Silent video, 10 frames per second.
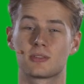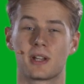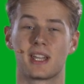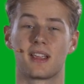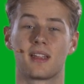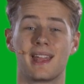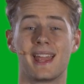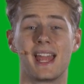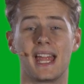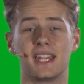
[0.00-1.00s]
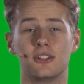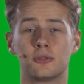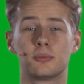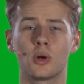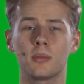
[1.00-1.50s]
screening.
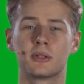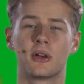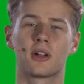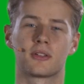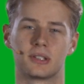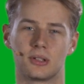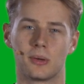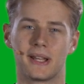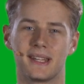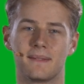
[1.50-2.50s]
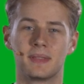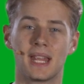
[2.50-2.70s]
You've probably heard of it already.